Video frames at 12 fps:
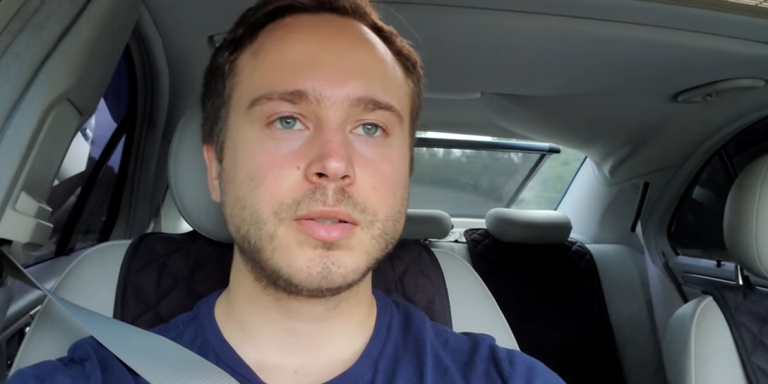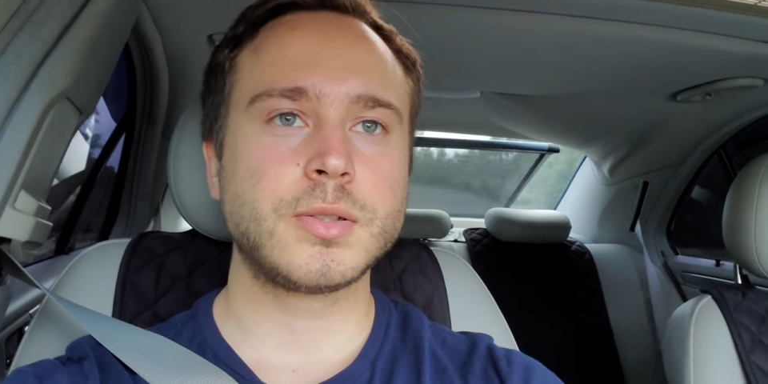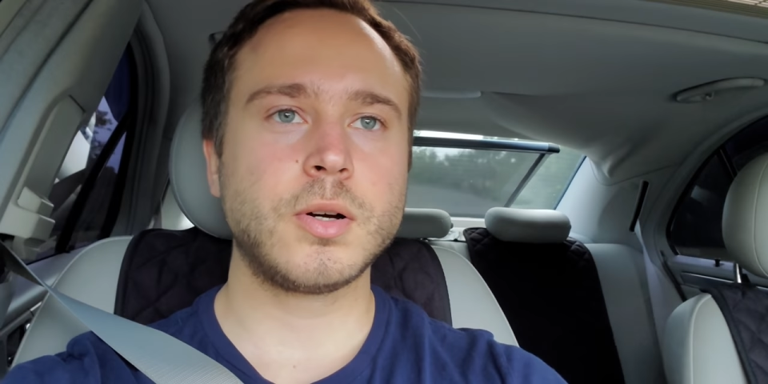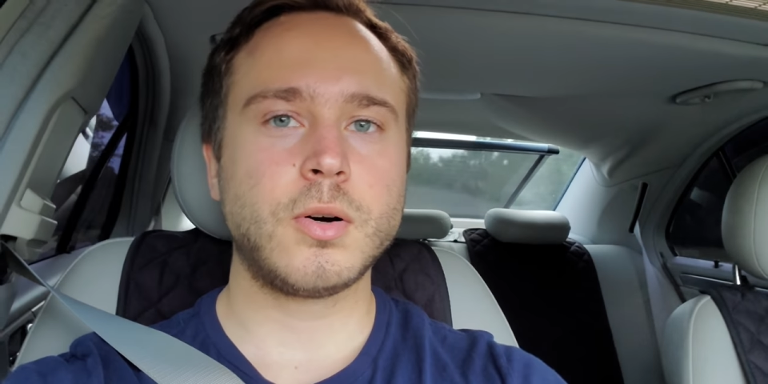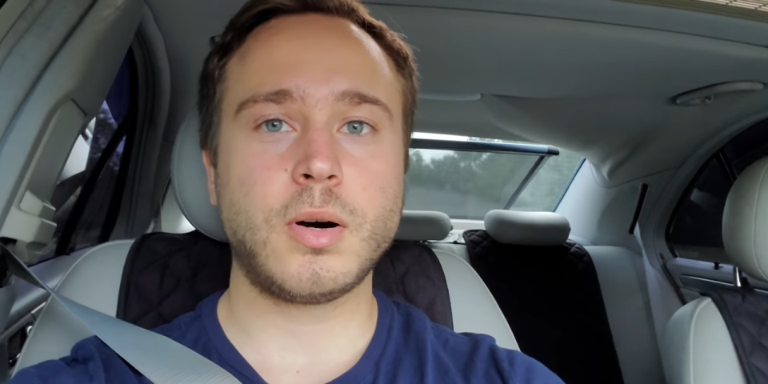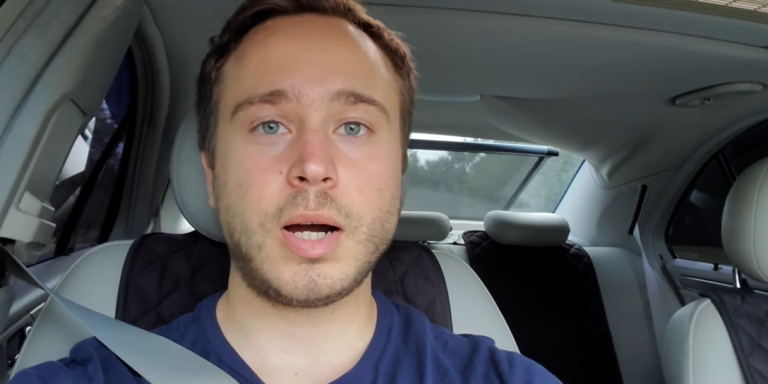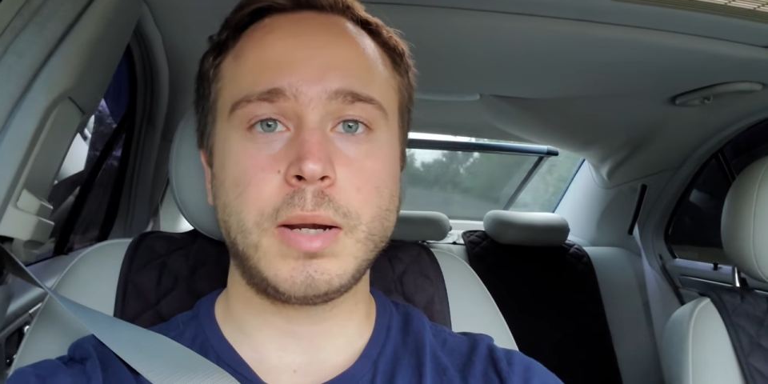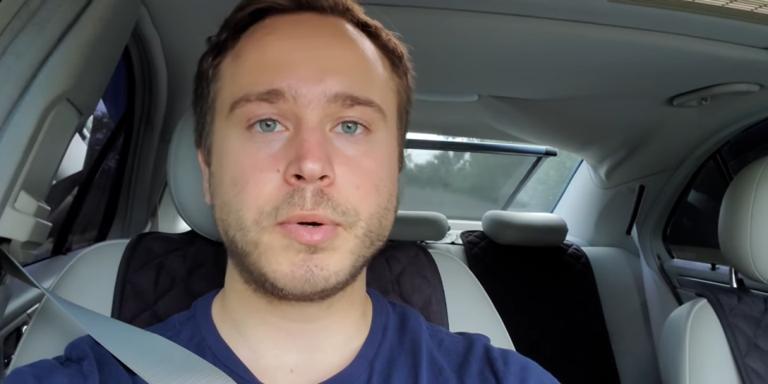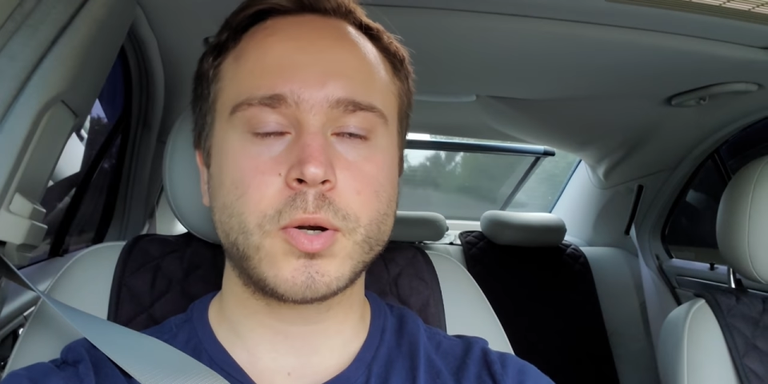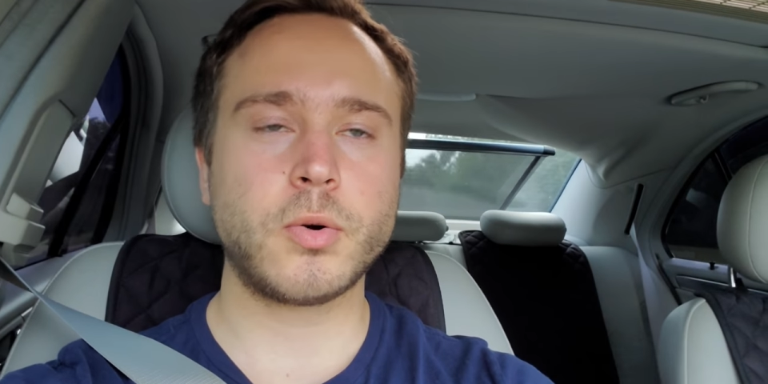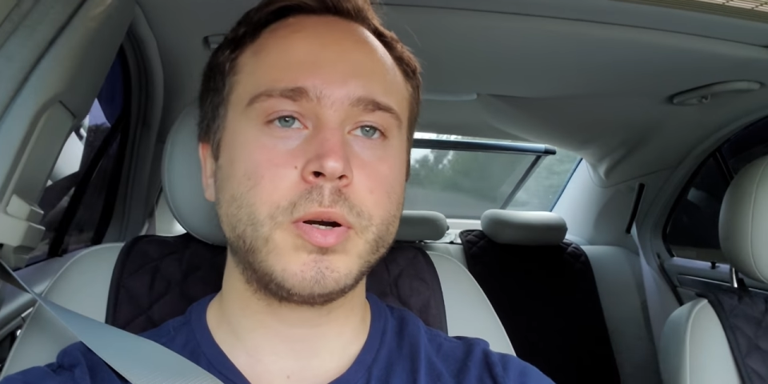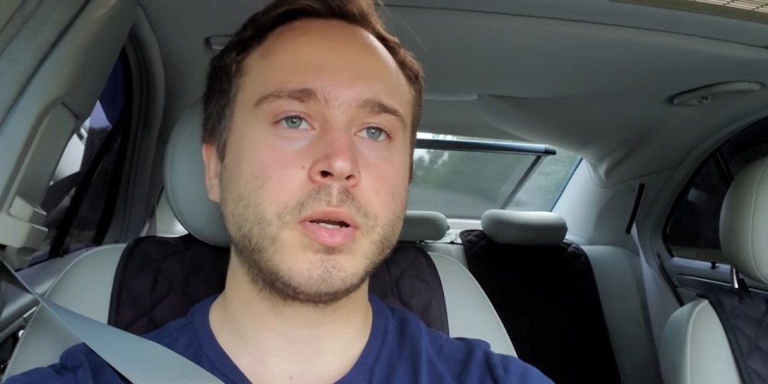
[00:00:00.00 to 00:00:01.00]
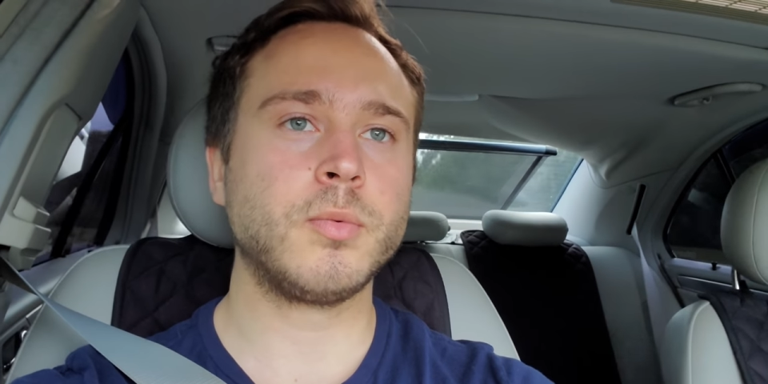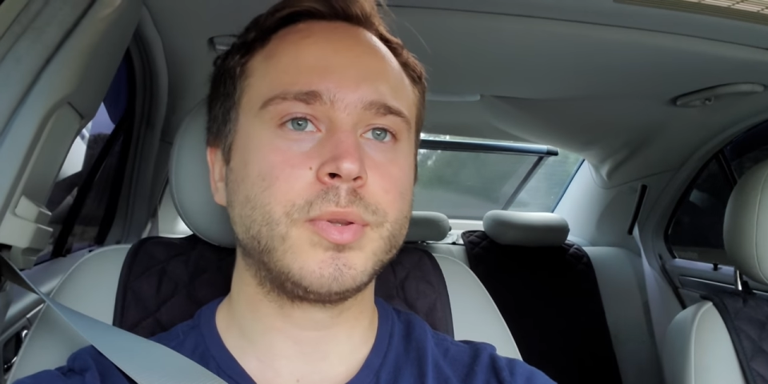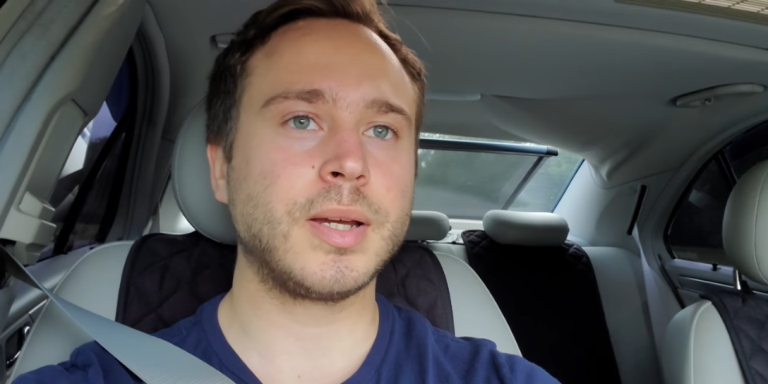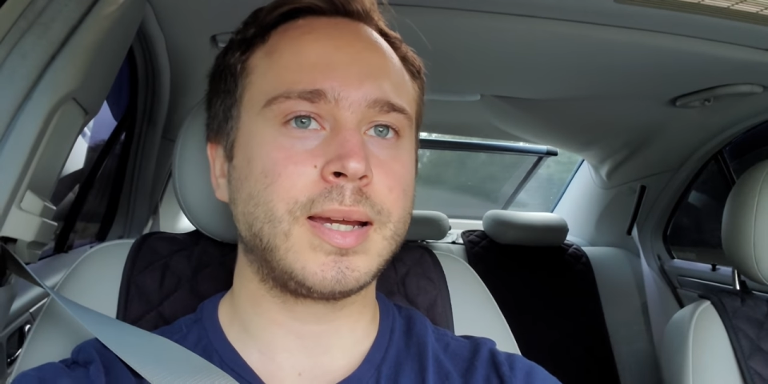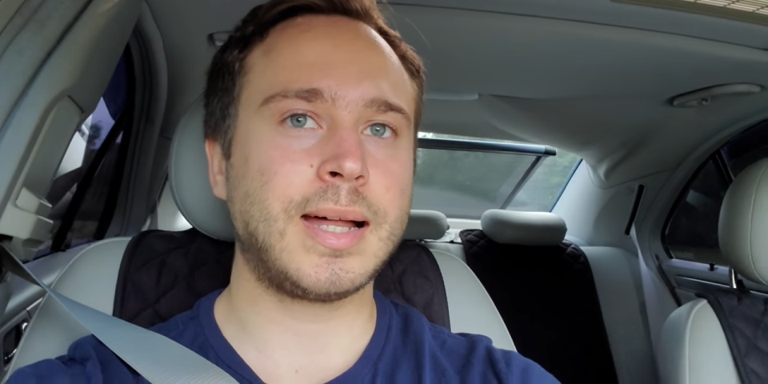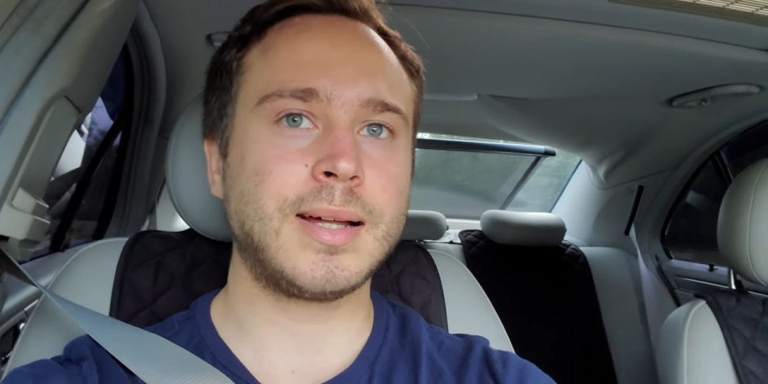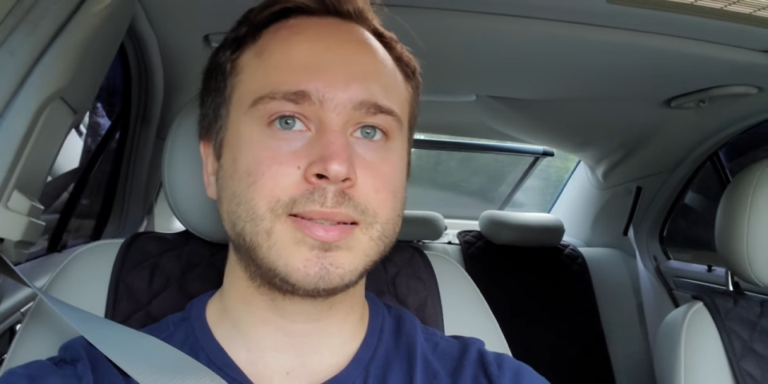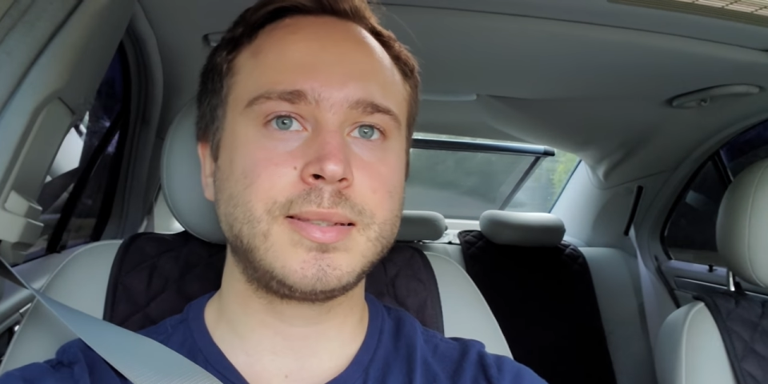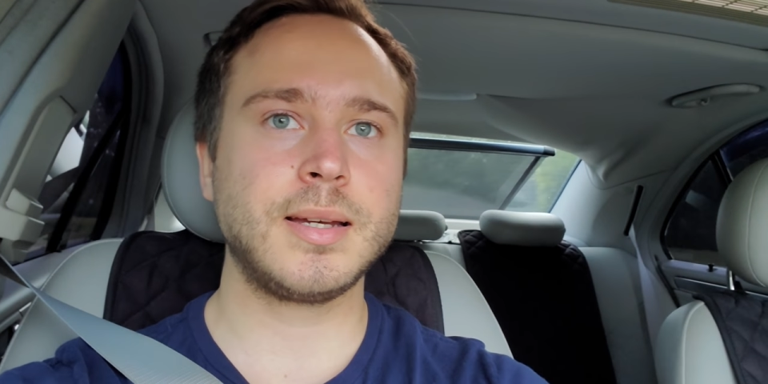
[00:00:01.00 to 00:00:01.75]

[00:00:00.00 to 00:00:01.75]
So I'm recording with the Galaxy